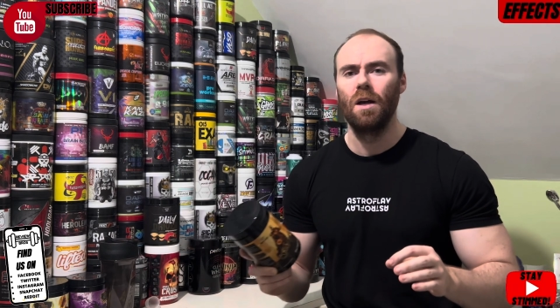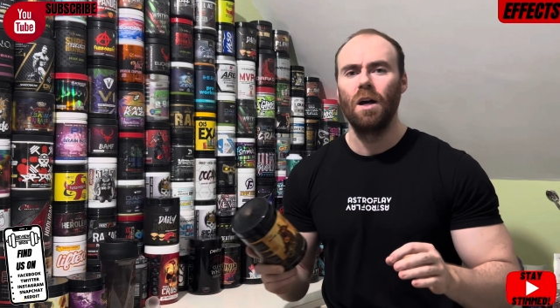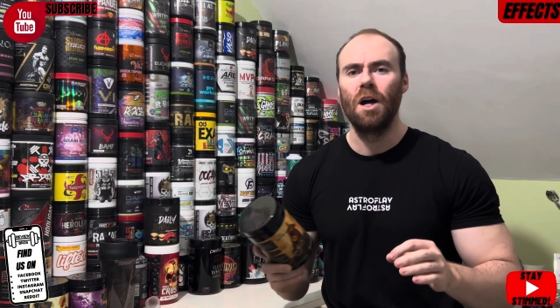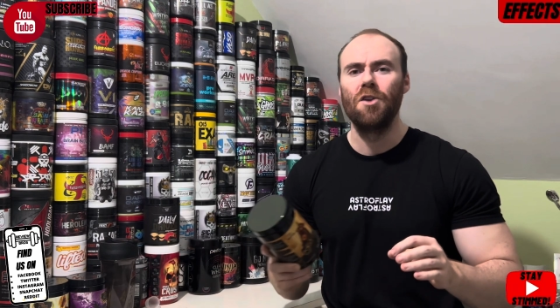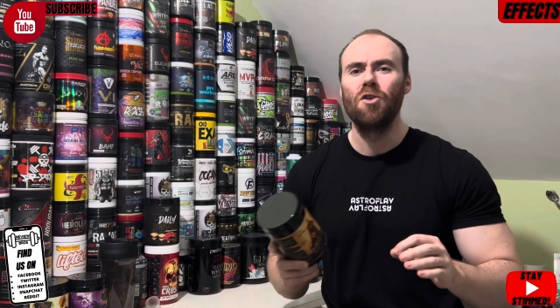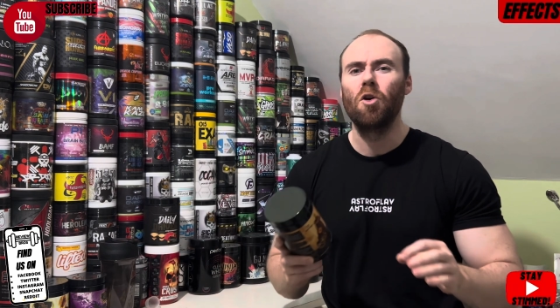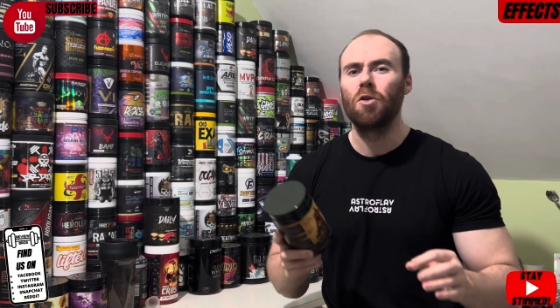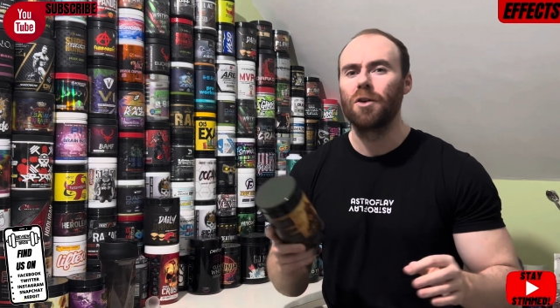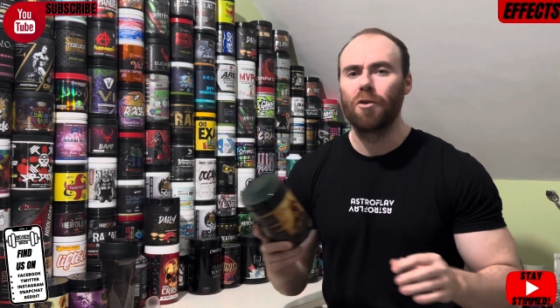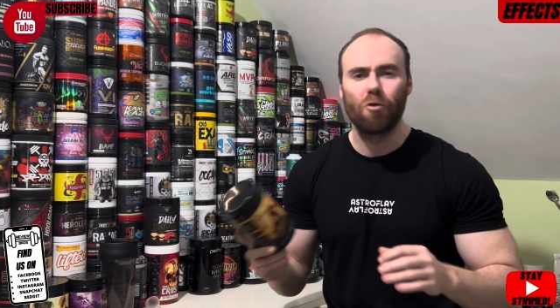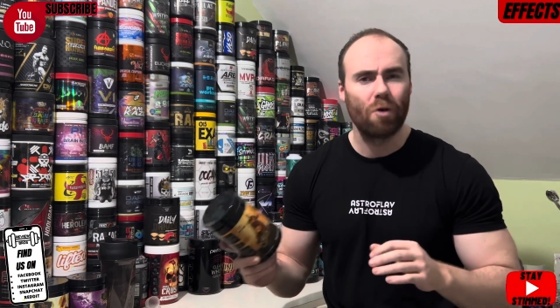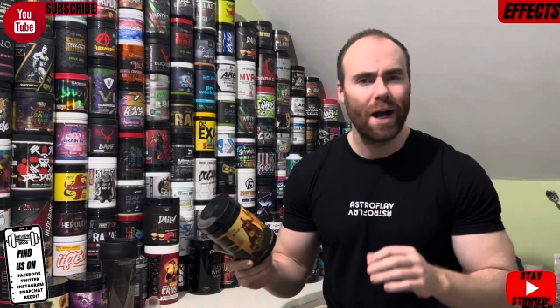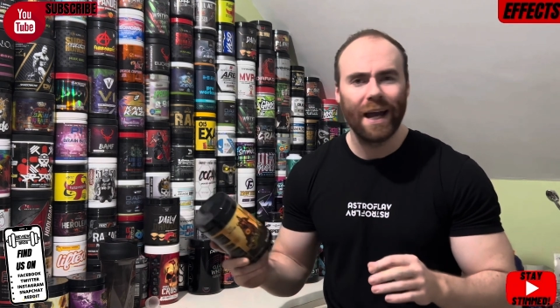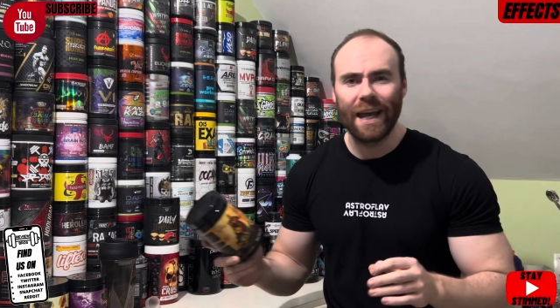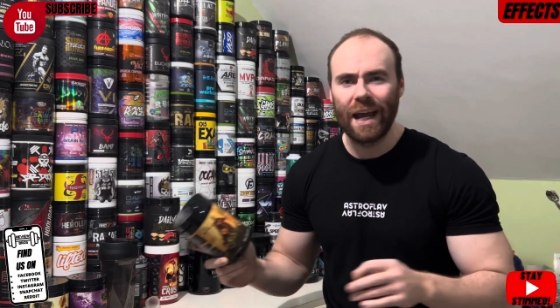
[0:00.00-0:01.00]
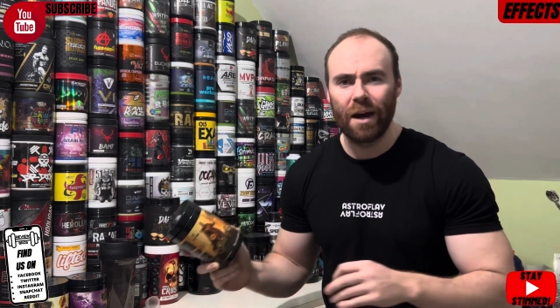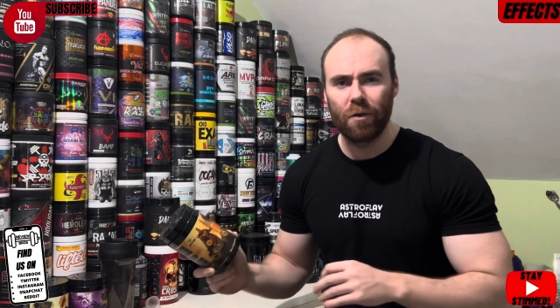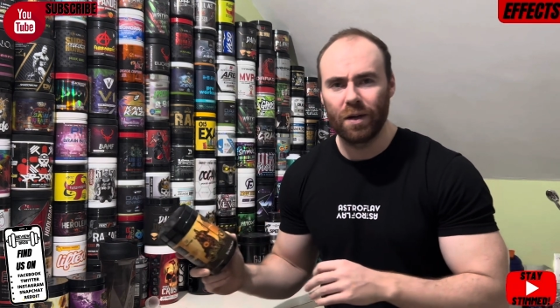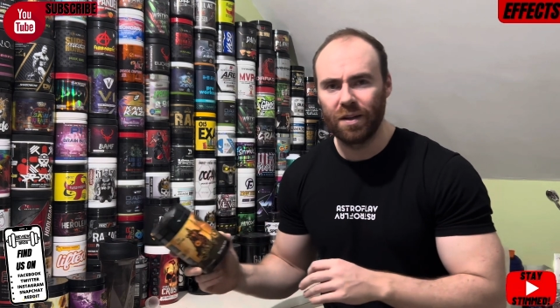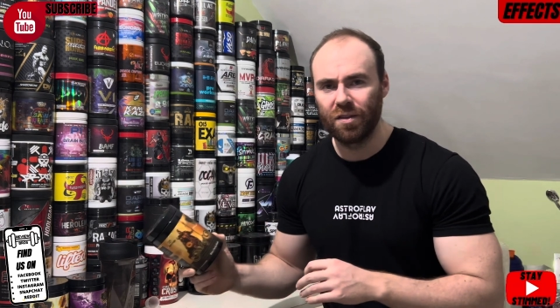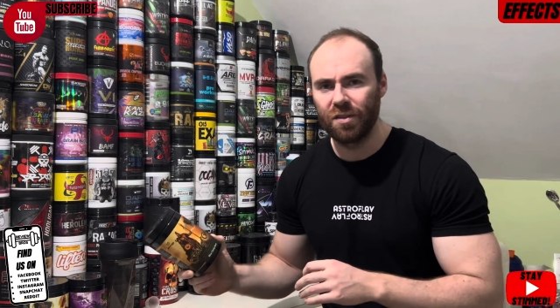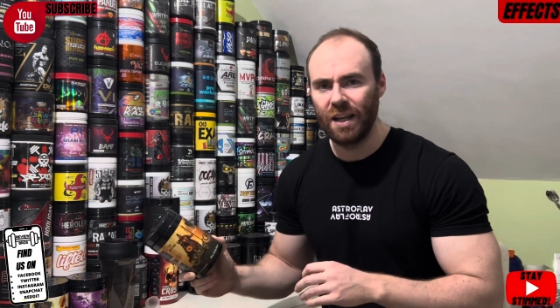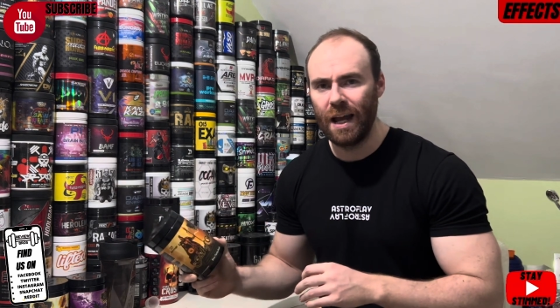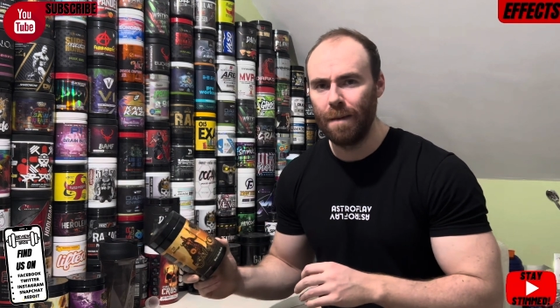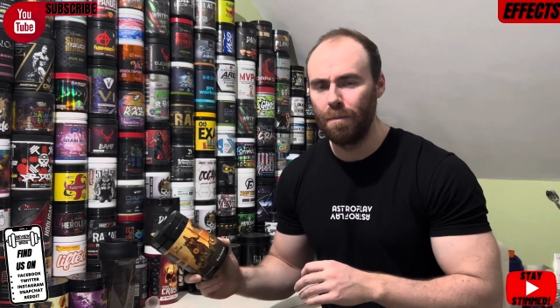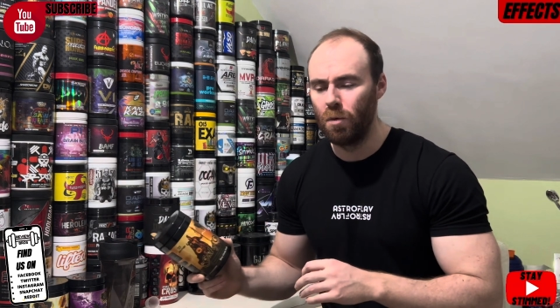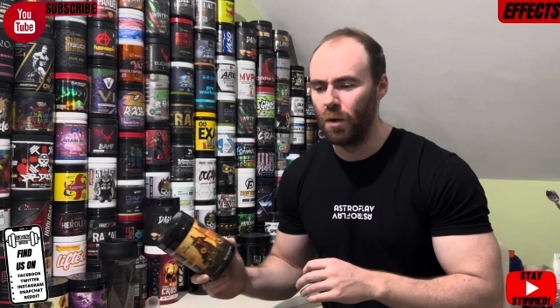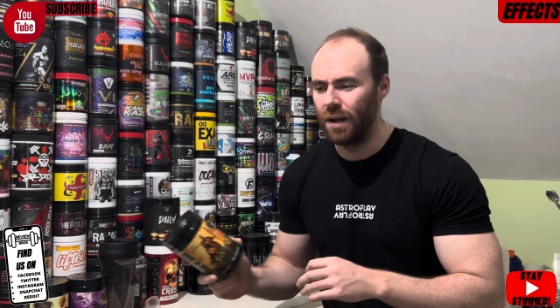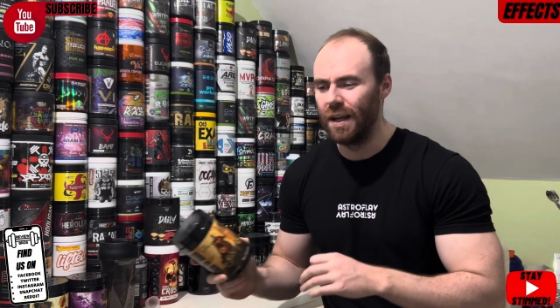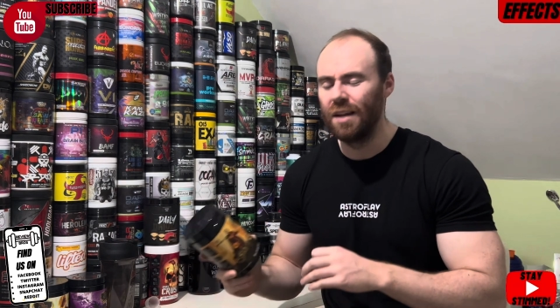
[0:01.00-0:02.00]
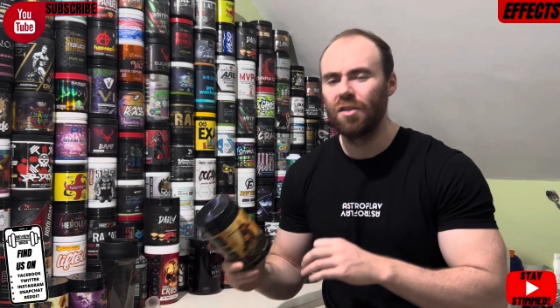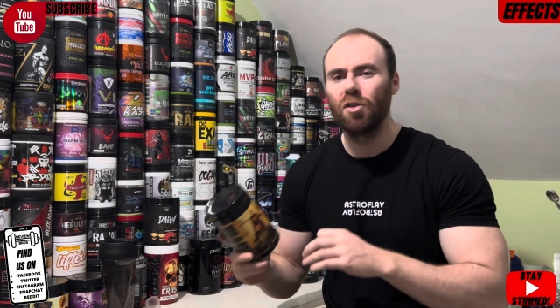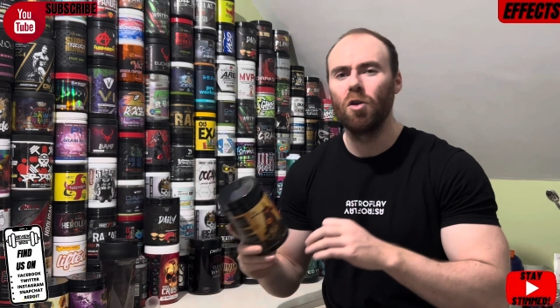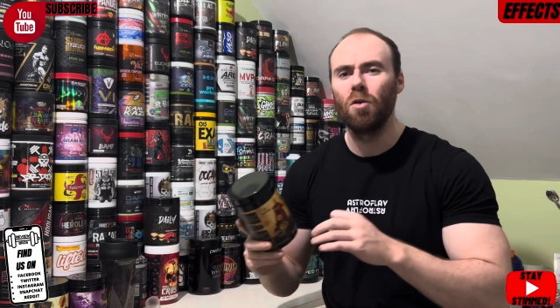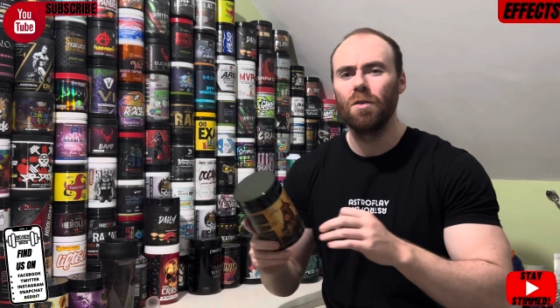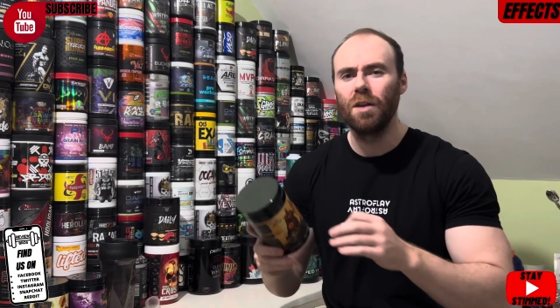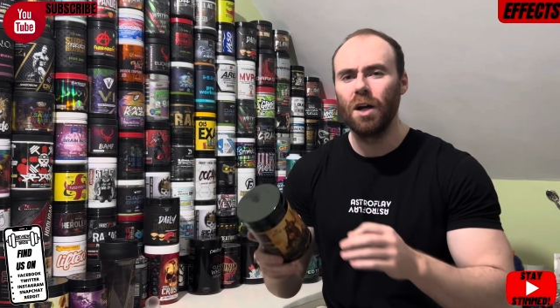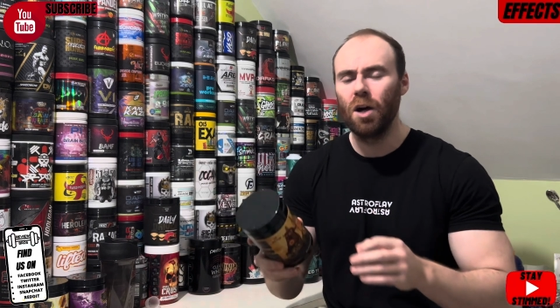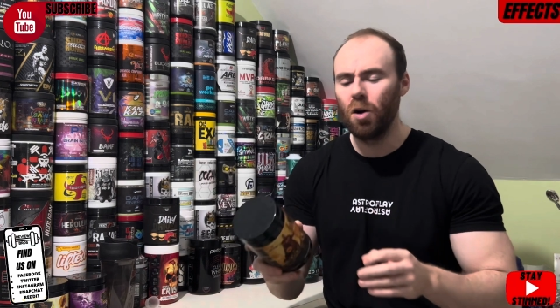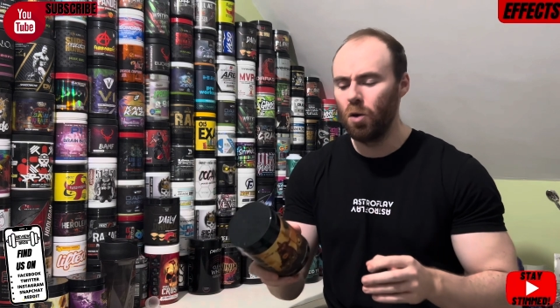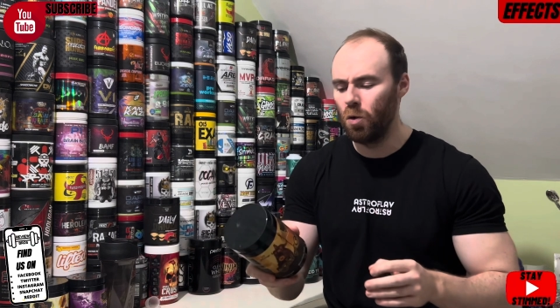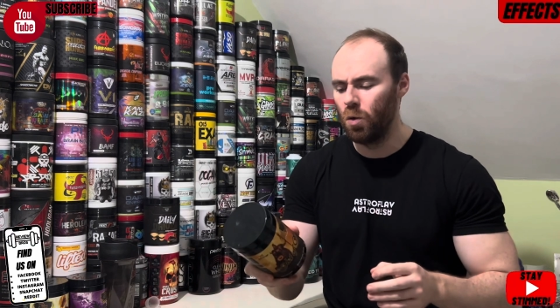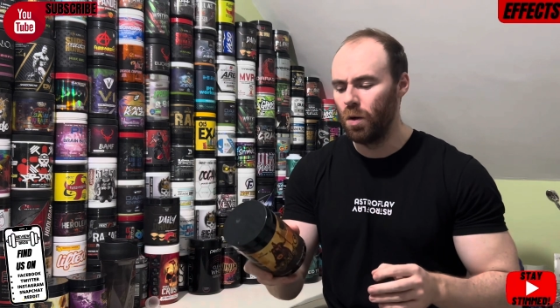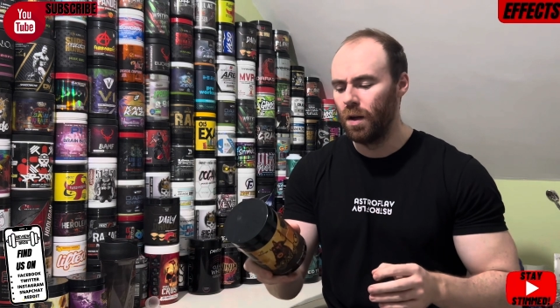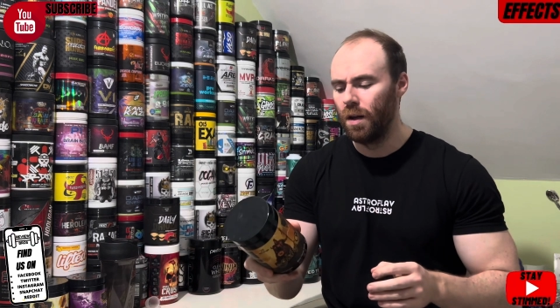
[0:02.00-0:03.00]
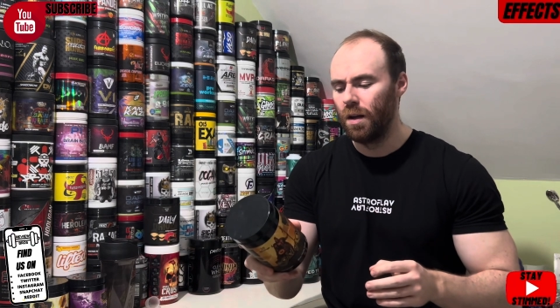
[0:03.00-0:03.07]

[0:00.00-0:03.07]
a non-grey area standpoint, it's got no,